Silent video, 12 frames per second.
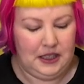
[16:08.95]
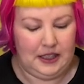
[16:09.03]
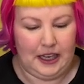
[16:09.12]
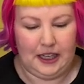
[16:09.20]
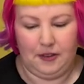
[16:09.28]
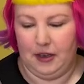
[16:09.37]

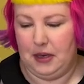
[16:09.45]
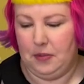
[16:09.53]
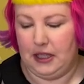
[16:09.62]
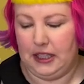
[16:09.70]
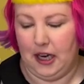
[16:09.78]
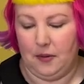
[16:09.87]
Anyway,
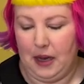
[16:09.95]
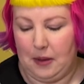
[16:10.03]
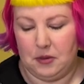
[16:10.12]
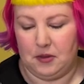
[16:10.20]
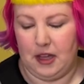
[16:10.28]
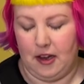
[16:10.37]
but yeah, I'm
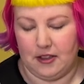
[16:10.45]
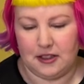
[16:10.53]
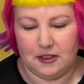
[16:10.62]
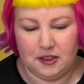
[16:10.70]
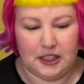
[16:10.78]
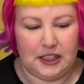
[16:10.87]
happy with how it's
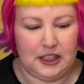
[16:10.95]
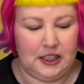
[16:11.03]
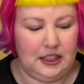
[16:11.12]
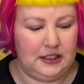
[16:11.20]
looking.